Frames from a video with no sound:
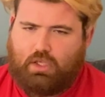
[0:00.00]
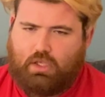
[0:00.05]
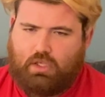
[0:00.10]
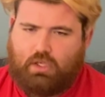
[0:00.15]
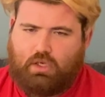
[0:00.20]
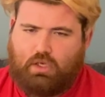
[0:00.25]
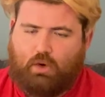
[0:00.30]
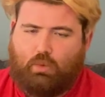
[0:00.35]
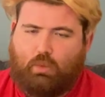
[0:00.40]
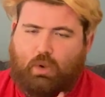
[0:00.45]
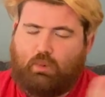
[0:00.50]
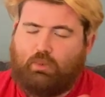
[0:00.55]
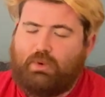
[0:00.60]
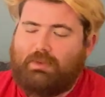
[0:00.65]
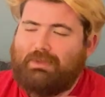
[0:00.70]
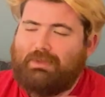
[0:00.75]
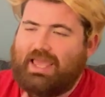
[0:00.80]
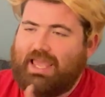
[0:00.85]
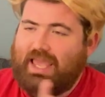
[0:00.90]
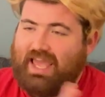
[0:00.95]
you know where we
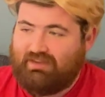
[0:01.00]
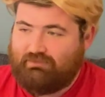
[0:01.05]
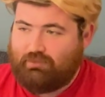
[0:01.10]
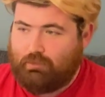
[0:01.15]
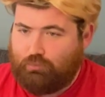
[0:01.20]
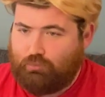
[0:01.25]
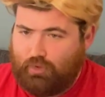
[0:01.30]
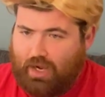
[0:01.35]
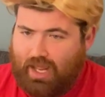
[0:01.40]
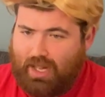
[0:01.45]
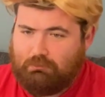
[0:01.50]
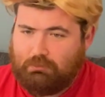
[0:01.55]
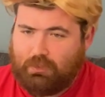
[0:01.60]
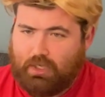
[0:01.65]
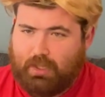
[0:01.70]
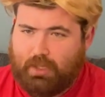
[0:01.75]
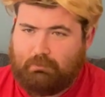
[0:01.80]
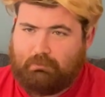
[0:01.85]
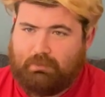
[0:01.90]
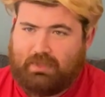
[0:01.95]
may have a
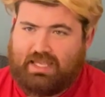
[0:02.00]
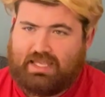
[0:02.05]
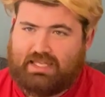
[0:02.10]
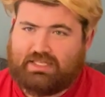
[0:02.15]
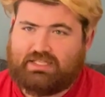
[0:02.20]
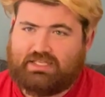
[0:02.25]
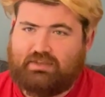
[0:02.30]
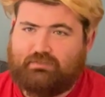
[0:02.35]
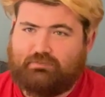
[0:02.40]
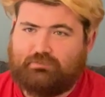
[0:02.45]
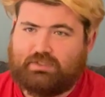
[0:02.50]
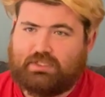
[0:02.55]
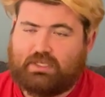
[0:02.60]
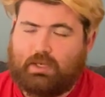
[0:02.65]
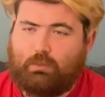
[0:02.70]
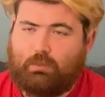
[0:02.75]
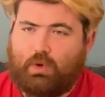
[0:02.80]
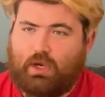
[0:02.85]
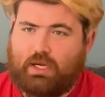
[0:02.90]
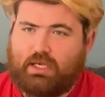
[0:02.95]
problem is if
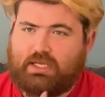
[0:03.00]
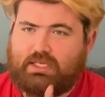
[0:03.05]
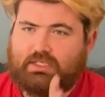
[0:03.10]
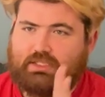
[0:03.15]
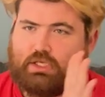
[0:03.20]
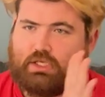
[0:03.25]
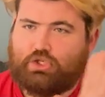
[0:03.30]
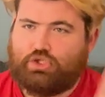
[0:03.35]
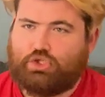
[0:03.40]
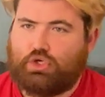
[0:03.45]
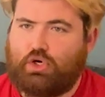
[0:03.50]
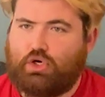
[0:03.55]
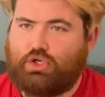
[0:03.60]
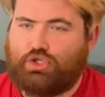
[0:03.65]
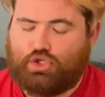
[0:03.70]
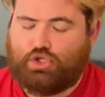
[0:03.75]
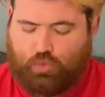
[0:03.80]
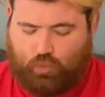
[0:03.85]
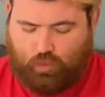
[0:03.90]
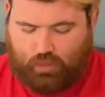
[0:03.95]
someone is in
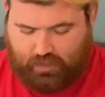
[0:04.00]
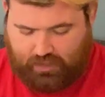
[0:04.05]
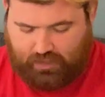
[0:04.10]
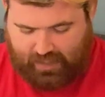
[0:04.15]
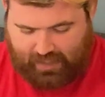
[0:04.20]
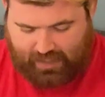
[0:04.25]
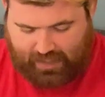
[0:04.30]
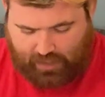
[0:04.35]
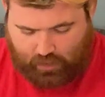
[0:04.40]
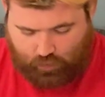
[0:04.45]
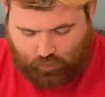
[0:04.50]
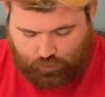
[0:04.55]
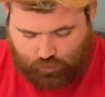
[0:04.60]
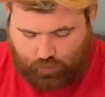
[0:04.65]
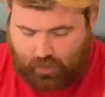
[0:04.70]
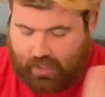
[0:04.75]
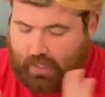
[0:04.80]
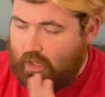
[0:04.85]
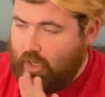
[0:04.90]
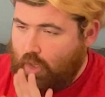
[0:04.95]
church or working out
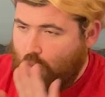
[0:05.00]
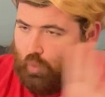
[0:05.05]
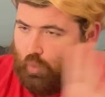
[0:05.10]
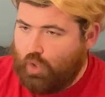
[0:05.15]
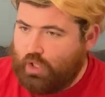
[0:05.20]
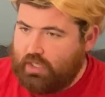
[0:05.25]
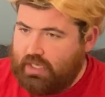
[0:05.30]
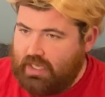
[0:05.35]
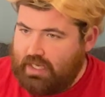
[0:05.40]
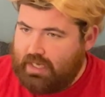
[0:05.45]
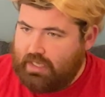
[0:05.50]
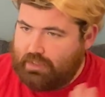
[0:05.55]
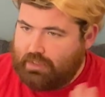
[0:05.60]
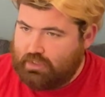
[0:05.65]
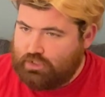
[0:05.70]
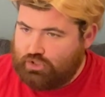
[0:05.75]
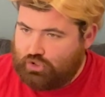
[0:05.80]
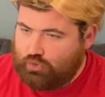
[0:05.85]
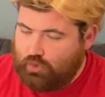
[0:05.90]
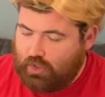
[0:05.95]
or at, working at a
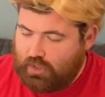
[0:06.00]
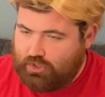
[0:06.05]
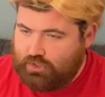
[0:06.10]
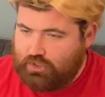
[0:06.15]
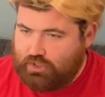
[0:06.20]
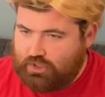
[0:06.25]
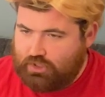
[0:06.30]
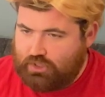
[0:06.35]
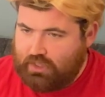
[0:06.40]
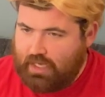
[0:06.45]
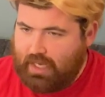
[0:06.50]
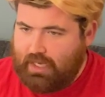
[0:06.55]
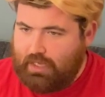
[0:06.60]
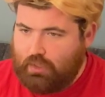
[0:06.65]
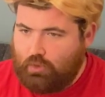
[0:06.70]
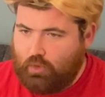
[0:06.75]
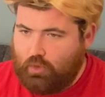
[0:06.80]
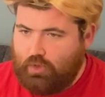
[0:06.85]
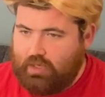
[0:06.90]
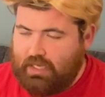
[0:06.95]
construction
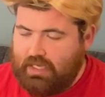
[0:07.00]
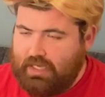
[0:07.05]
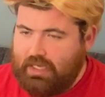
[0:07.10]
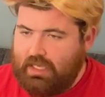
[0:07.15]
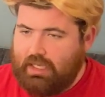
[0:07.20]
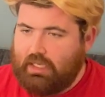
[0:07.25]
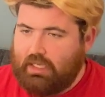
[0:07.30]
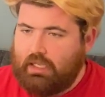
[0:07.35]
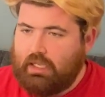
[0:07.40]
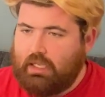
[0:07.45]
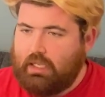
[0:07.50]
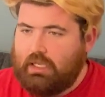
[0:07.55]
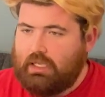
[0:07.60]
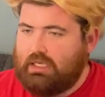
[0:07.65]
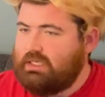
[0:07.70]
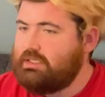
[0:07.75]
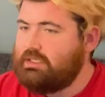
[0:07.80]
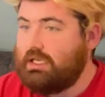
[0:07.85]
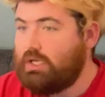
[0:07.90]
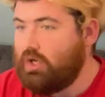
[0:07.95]
site or eating
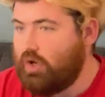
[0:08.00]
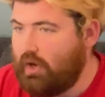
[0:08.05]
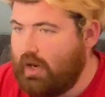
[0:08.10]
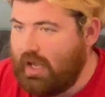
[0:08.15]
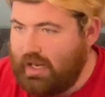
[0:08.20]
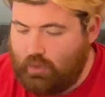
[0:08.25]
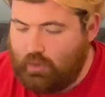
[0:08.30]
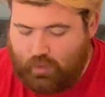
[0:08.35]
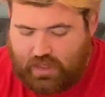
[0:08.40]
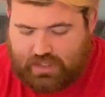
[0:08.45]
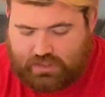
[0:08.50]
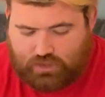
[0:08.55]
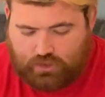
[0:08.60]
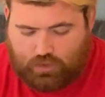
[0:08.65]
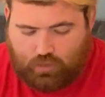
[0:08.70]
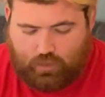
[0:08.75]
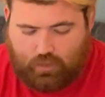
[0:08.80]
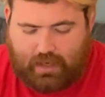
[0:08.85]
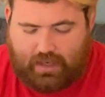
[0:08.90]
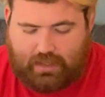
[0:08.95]
dinner at a
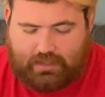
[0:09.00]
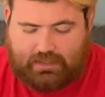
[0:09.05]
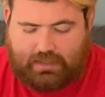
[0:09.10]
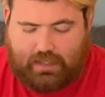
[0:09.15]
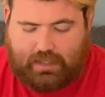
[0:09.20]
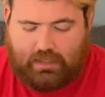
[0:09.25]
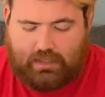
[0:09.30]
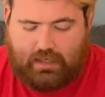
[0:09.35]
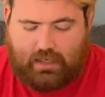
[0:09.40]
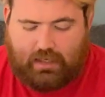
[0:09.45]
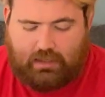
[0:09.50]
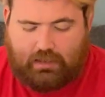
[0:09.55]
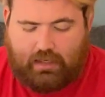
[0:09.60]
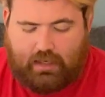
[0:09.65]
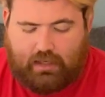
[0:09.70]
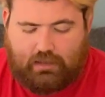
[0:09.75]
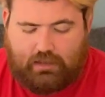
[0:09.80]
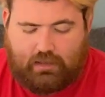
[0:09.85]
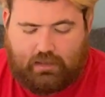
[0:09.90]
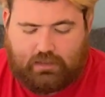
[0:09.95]
restaurant and and
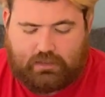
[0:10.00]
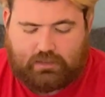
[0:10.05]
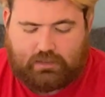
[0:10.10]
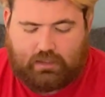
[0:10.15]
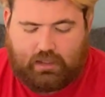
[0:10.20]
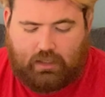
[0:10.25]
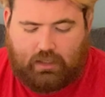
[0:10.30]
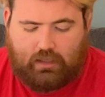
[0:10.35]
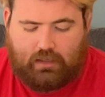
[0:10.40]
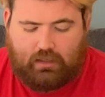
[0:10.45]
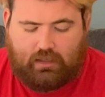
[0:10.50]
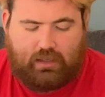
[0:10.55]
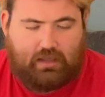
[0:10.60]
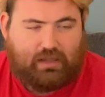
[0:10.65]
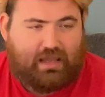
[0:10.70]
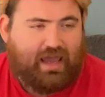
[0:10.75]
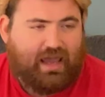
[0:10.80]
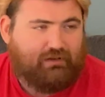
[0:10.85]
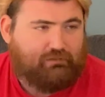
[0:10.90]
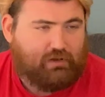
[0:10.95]
and there's and
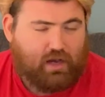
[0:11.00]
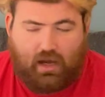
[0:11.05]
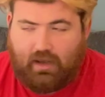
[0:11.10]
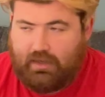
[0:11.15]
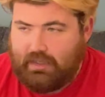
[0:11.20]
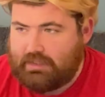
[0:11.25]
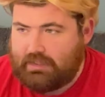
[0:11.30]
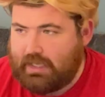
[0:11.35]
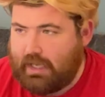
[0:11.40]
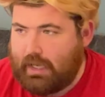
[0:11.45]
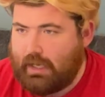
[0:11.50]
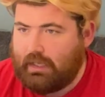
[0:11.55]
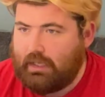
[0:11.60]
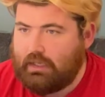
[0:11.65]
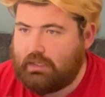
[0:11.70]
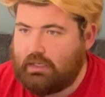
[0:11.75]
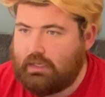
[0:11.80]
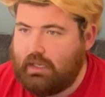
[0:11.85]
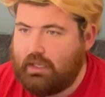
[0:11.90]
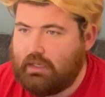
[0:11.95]
they have a heart attack
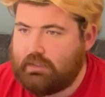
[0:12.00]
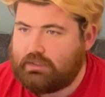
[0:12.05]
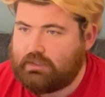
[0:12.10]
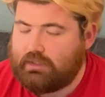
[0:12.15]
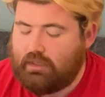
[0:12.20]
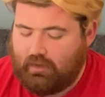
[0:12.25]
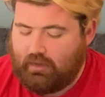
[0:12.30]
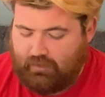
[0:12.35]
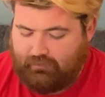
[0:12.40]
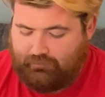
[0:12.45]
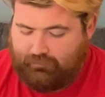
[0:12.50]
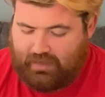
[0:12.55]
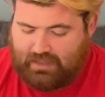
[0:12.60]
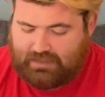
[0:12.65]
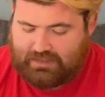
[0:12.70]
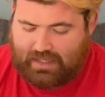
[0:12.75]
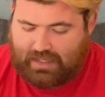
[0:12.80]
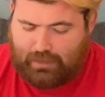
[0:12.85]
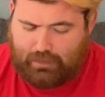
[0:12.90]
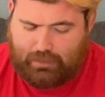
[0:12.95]
and there's a, a
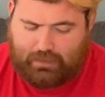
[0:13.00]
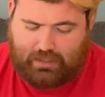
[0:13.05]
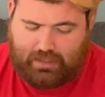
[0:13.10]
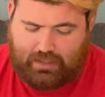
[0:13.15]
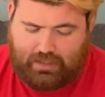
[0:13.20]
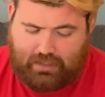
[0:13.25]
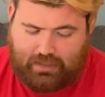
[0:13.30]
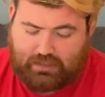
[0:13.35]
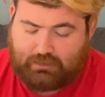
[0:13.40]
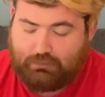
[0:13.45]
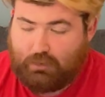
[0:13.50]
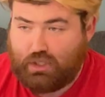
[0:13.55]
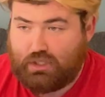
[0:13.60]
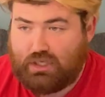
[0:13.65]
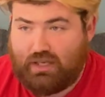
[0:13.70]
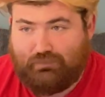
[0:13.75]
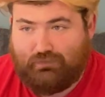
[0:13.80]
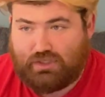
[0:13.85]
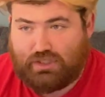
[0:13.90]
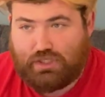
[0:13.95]
fatality
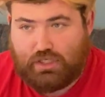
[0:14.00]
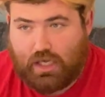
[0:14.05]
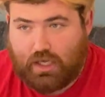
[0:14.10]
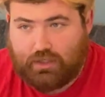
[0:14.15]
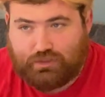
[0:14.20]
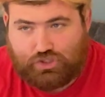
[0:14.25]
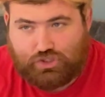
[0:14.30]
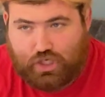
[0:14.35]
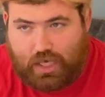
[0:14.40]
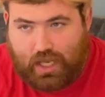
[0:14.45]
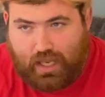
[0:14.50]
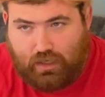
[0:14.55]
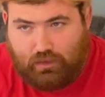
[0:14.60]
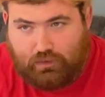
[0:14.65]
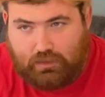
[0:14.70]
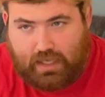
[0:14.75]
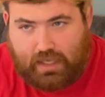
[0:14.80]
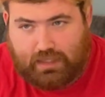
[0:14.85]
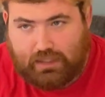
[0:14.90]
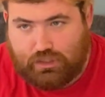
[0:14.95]
especially if it's a young
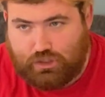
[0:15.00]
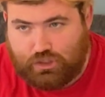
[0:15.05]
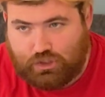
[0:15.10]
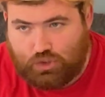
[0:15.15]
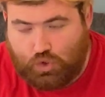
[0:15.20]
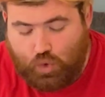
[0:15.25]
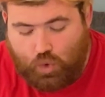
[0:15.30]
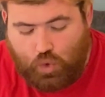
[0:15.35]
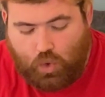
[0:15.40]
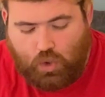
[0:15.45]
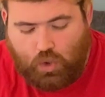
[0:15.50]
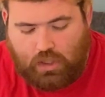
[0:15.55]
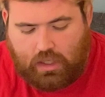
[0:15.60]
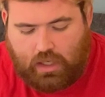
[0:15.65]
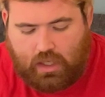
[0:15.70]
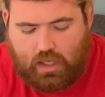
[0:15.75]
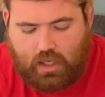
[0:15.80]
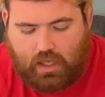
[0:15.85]
child like in school